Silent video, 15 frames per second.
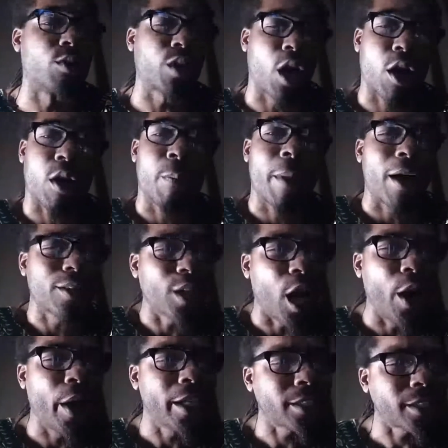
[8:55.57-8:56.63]
talk about.
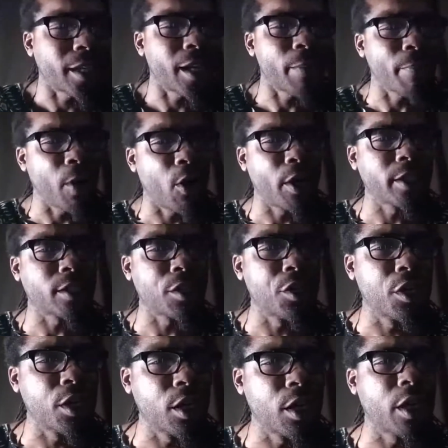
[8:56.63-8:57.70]
Y'all ain't seen Boys in
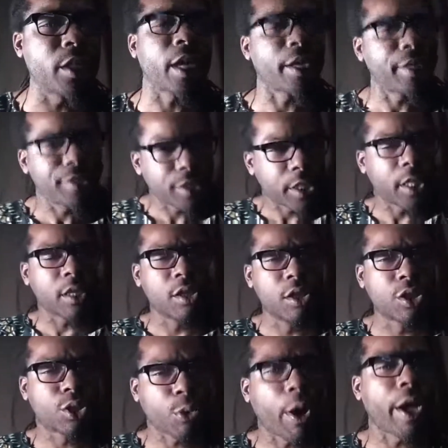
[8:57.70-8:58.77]
the Hood yet. He sit
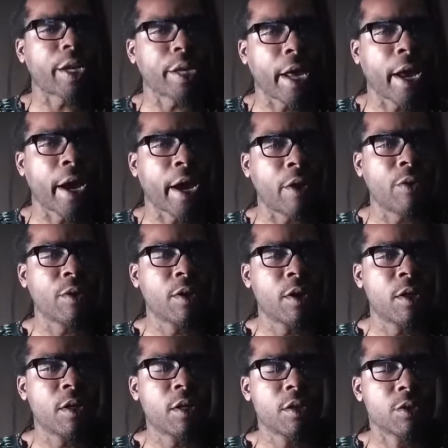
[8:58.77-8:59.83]
little Trey down.
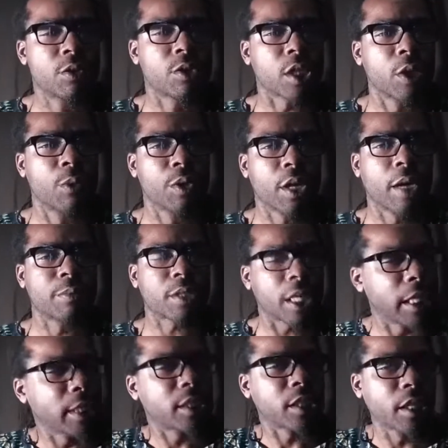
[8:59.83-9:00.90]
You see what I'm
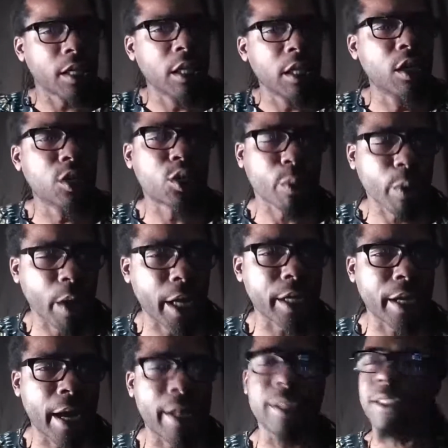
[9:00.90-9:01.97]
saying? He sit little Trey
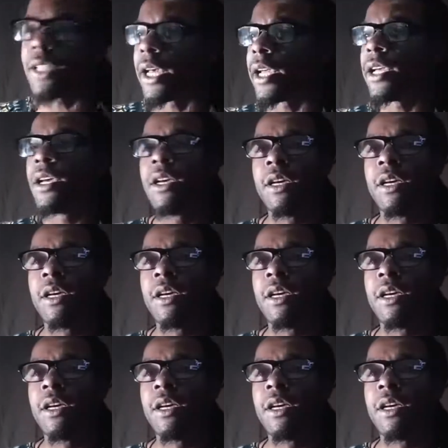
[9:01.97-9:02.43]
down and say,